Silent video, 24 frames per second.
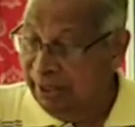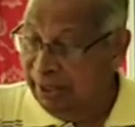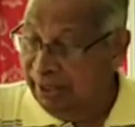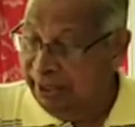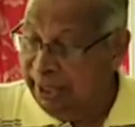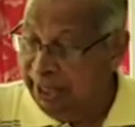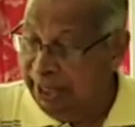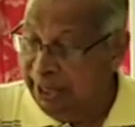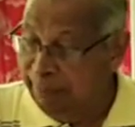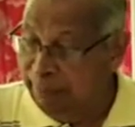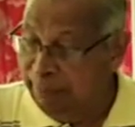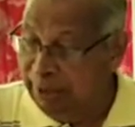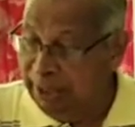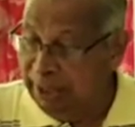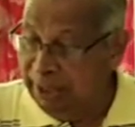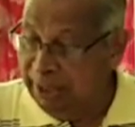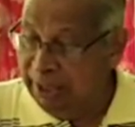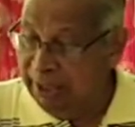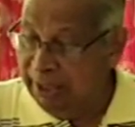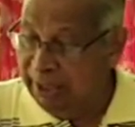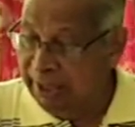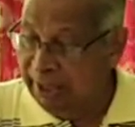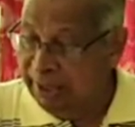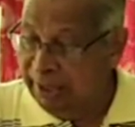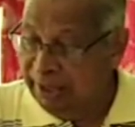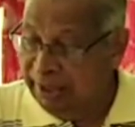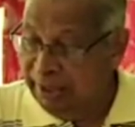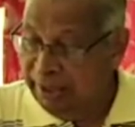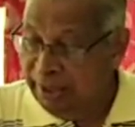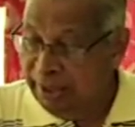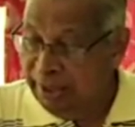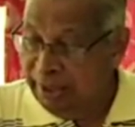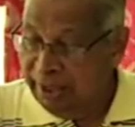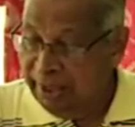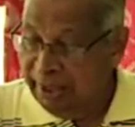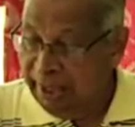namely
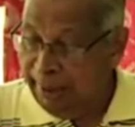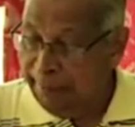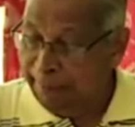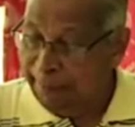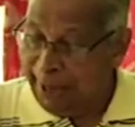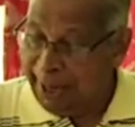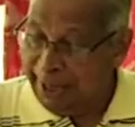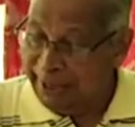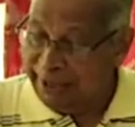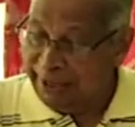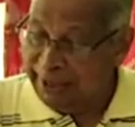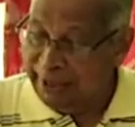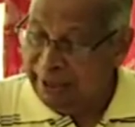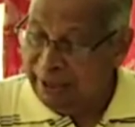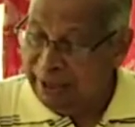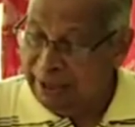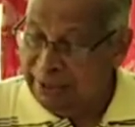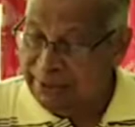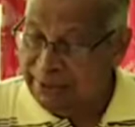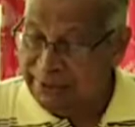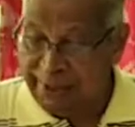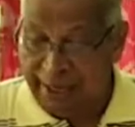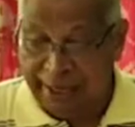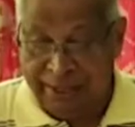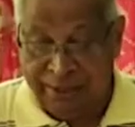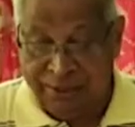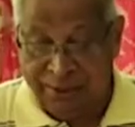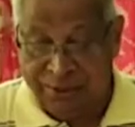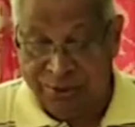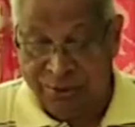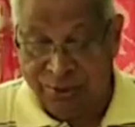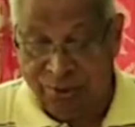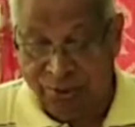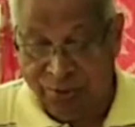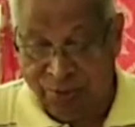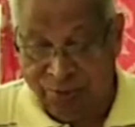a practical science
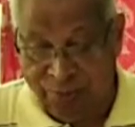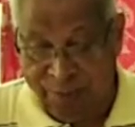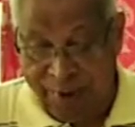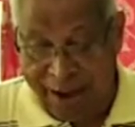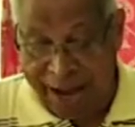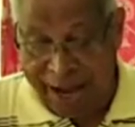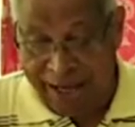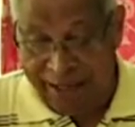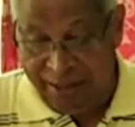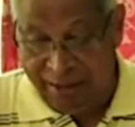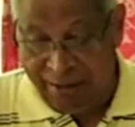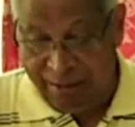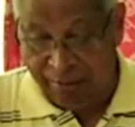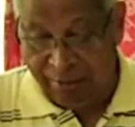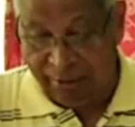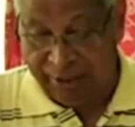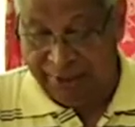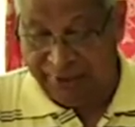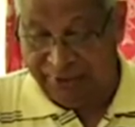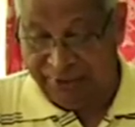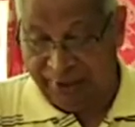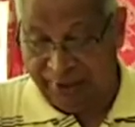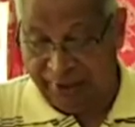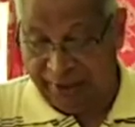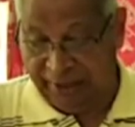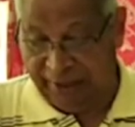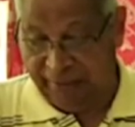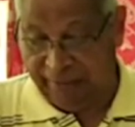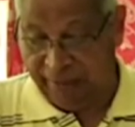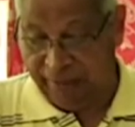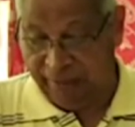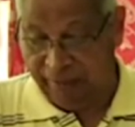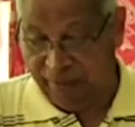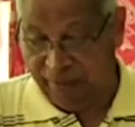of valid reasoning.